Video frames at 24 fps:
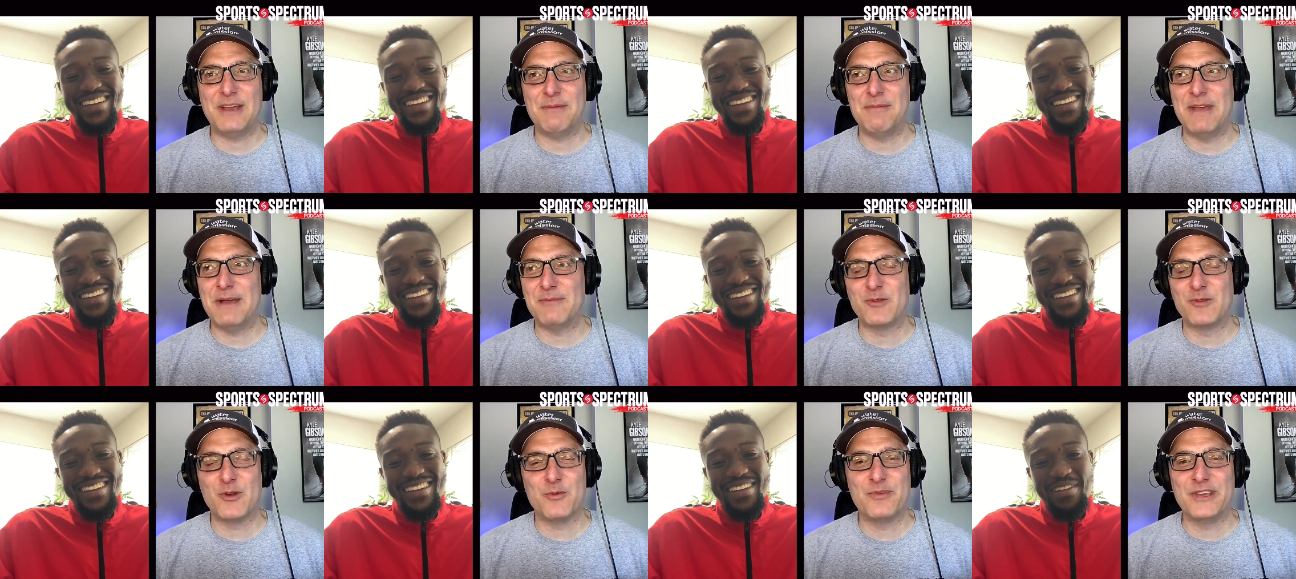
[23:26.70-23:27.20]

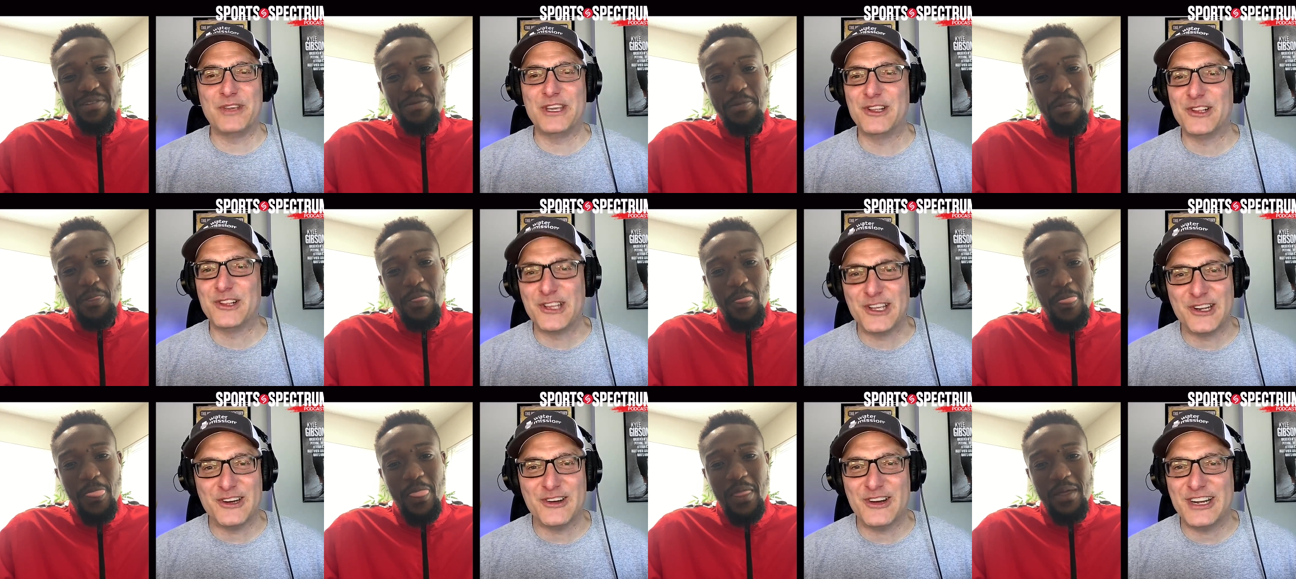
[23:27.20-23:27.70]

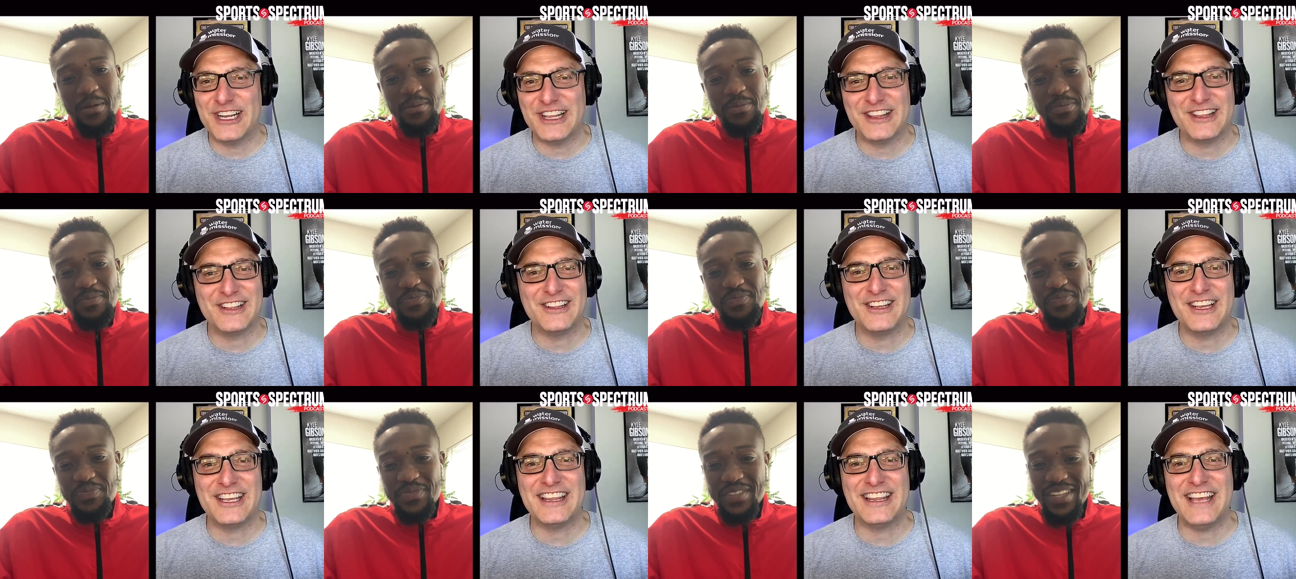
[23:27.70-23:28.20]
Speaker 1: memorabilia or
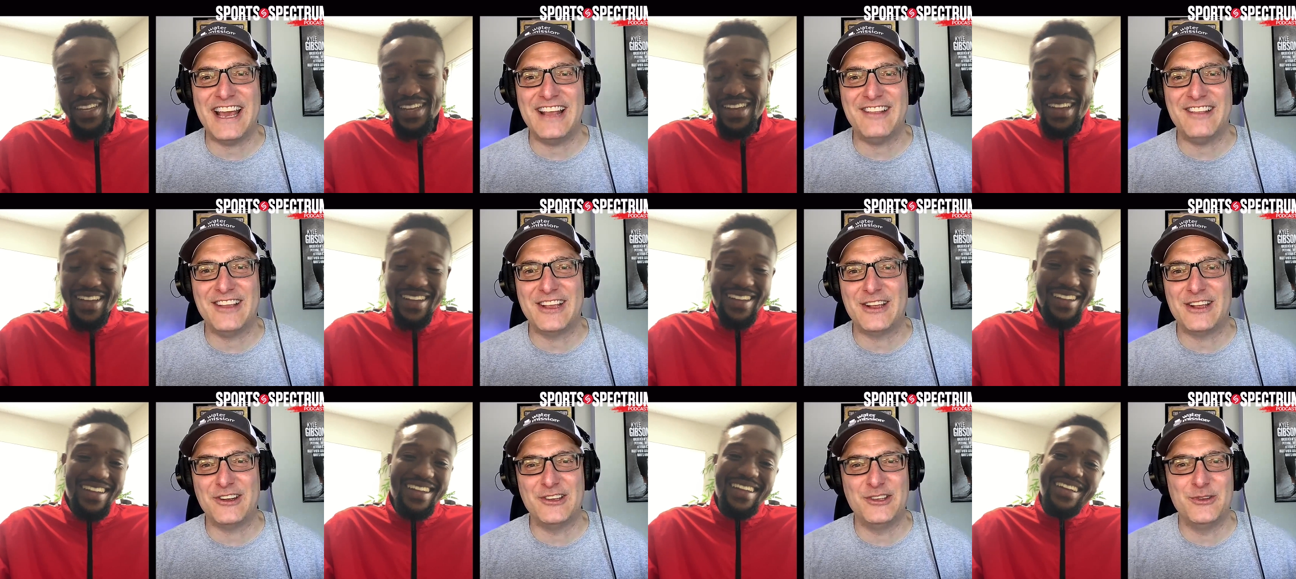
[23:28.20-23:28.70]
anything like
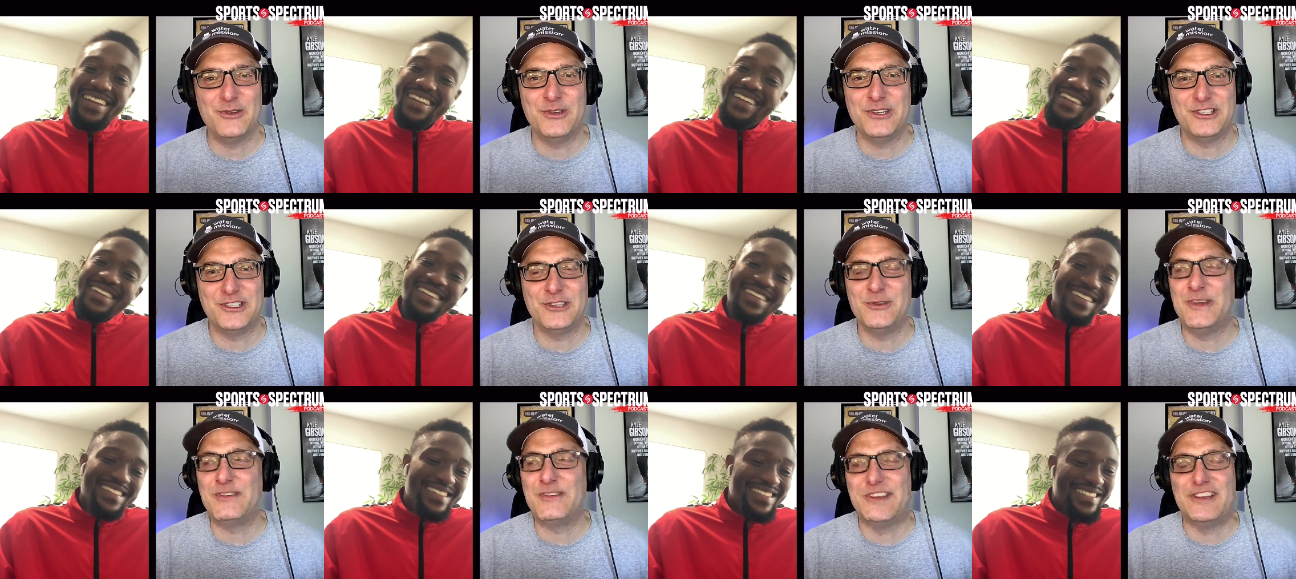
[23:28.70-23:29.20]
that? Like, are you
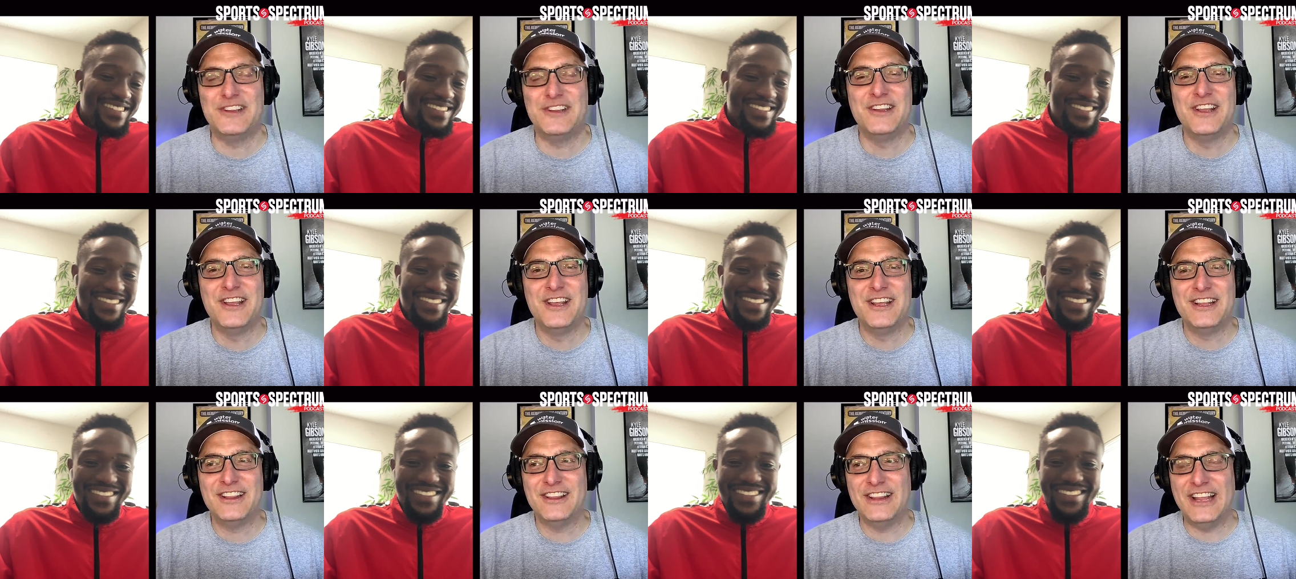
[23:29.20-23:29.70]
do you
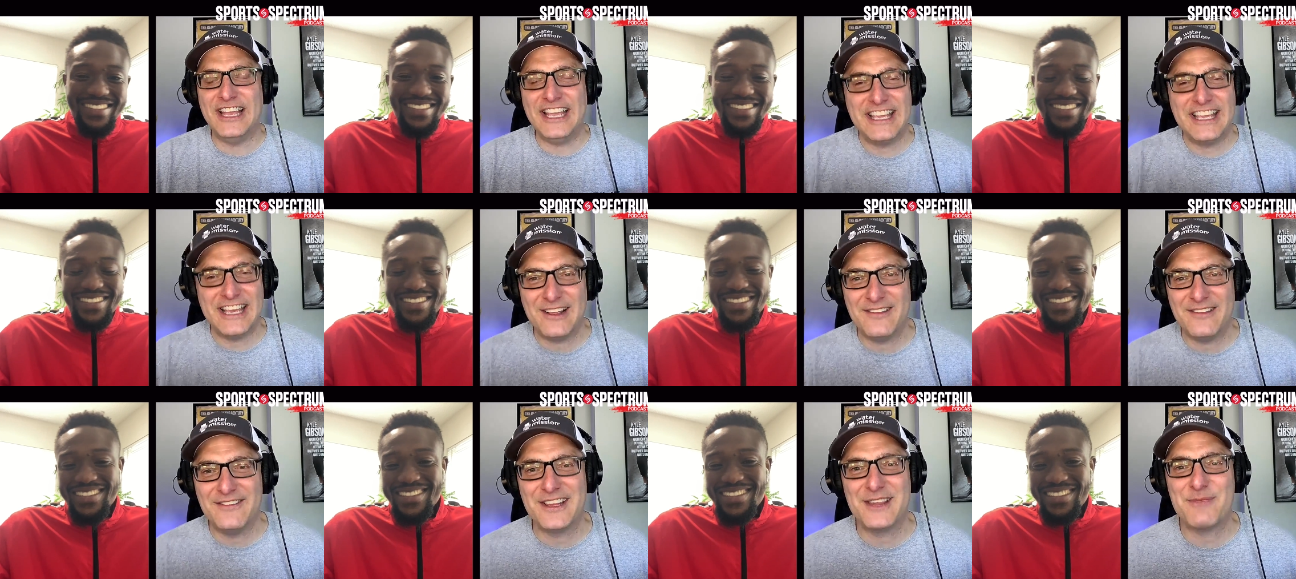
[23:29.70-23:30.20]
even like
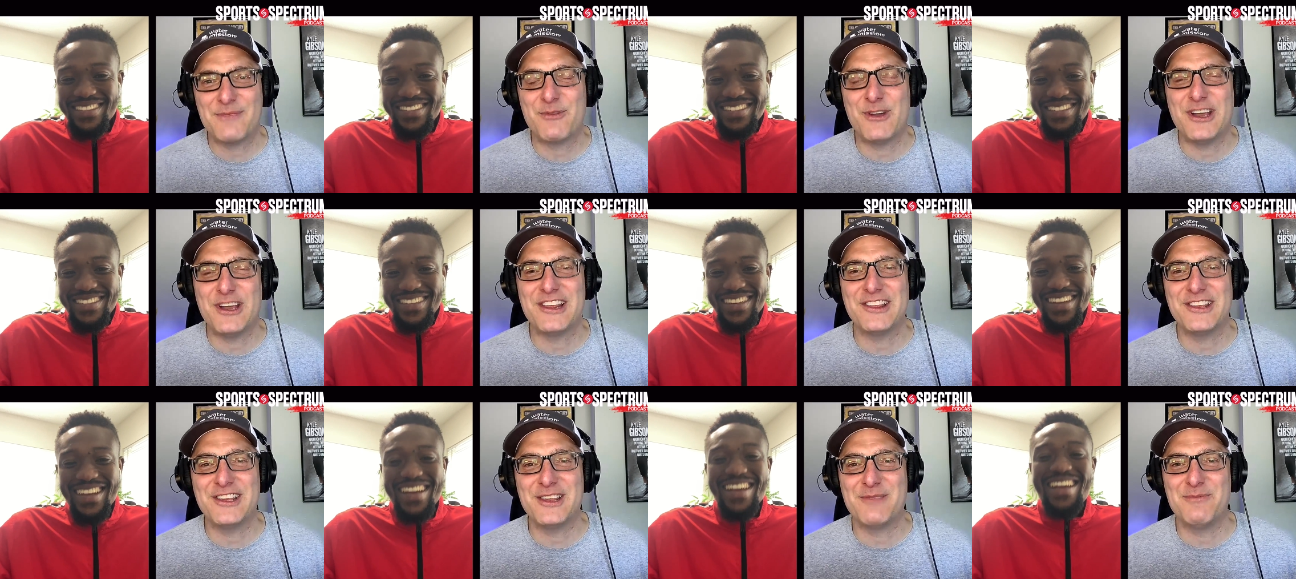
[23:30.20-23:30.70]
Elvis
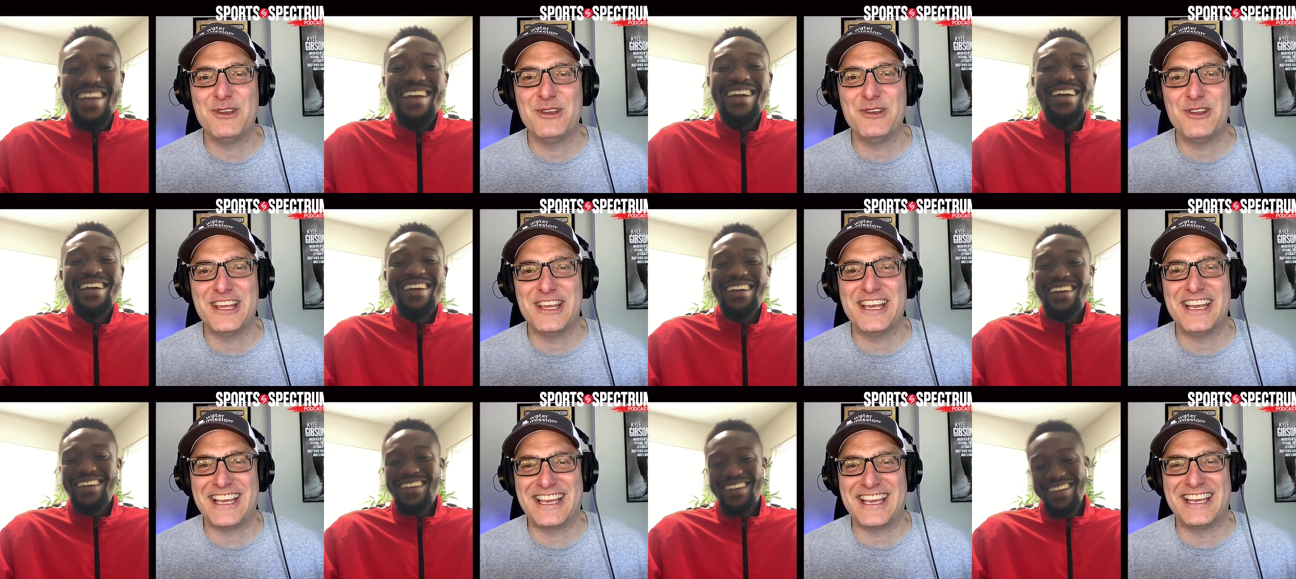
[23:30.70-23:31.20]
Presley's
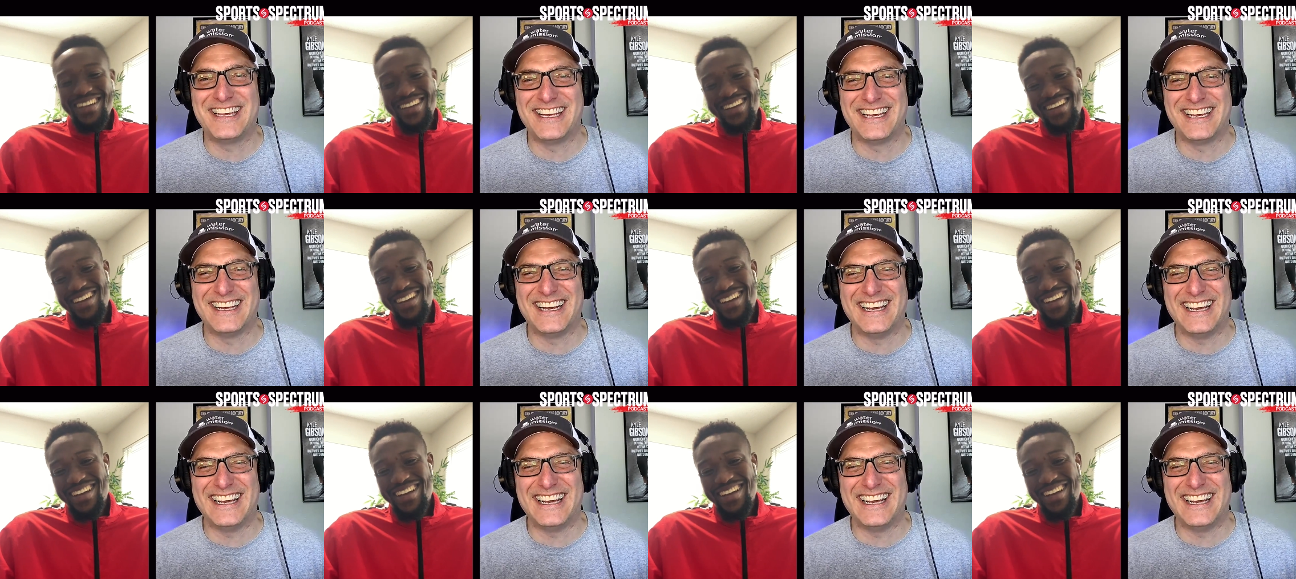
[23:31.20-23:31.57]
music?